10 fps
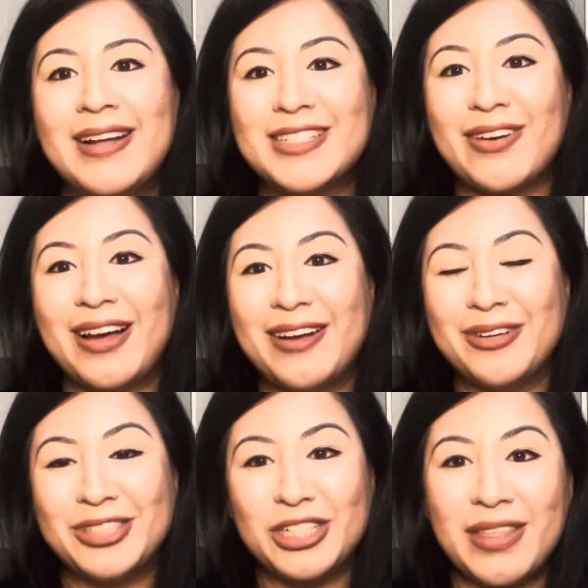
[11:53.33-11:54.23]
So I will
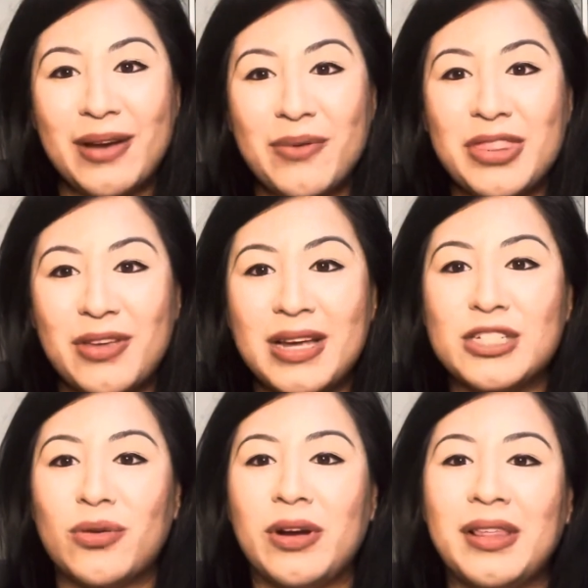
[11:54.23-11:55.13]
share that with you guys
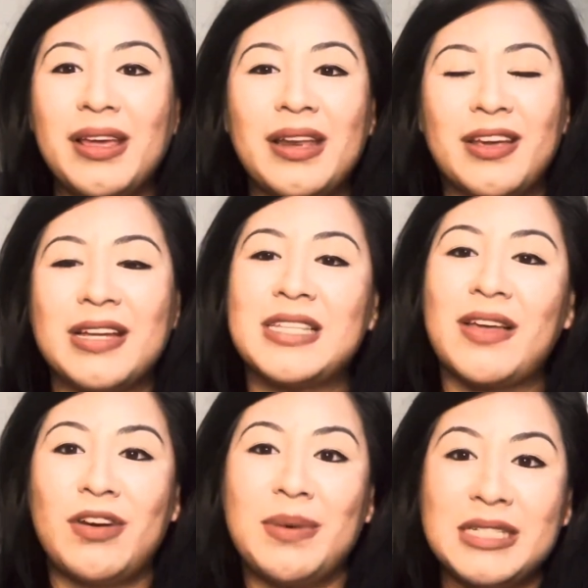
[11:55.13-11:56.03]
shortly, and you guys have
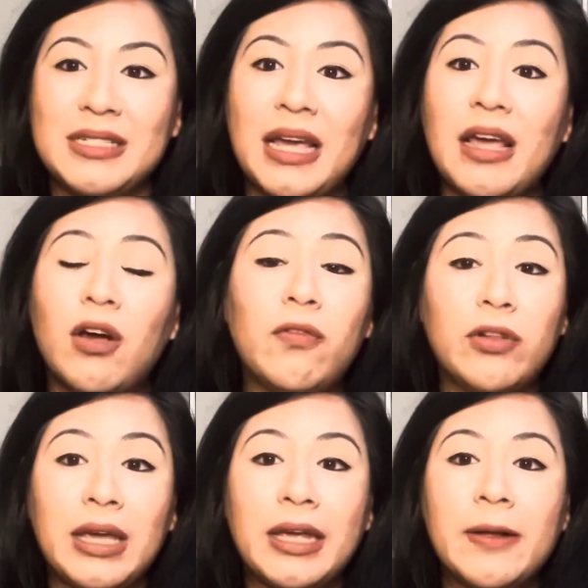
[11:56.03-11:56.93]
an amazing day.
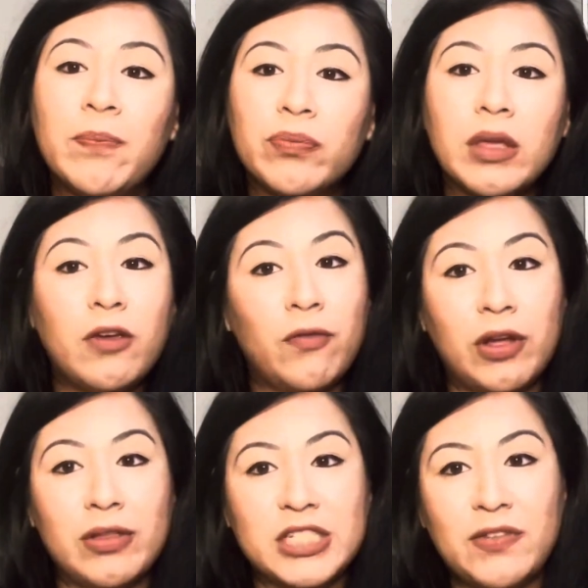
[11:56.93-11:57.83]
Hopefully you
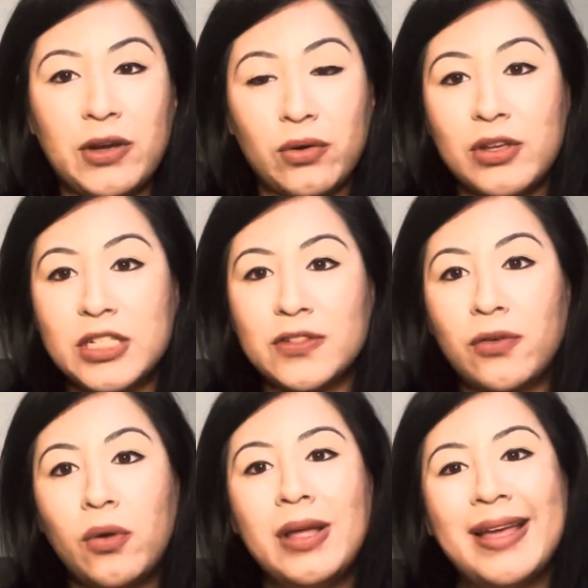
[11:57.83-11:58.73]
found this video
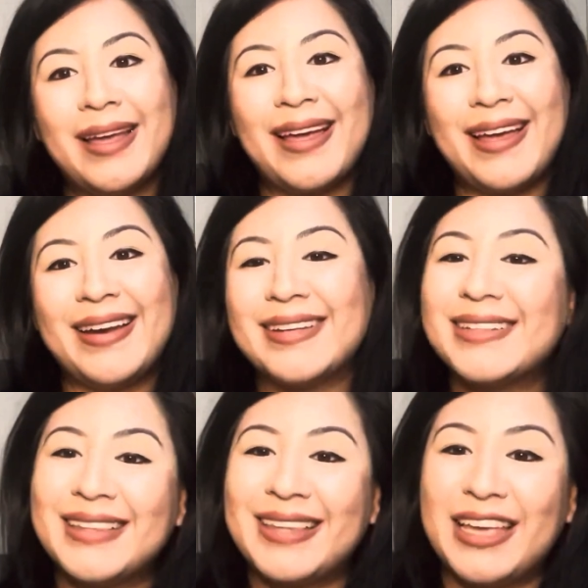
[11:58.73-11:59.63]
useful, and
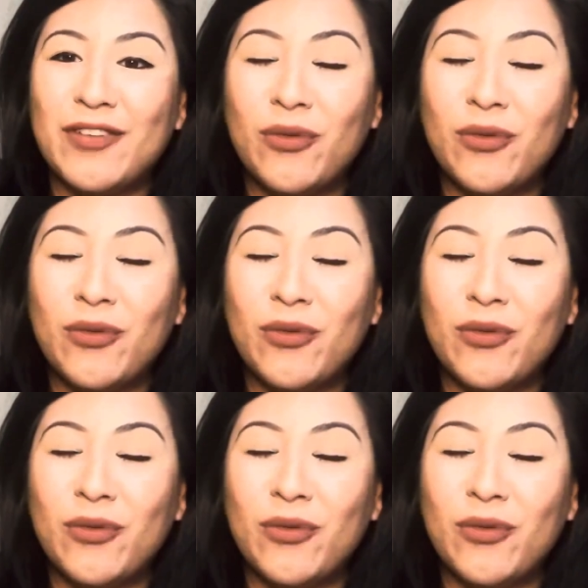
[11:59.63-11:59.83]
thank you for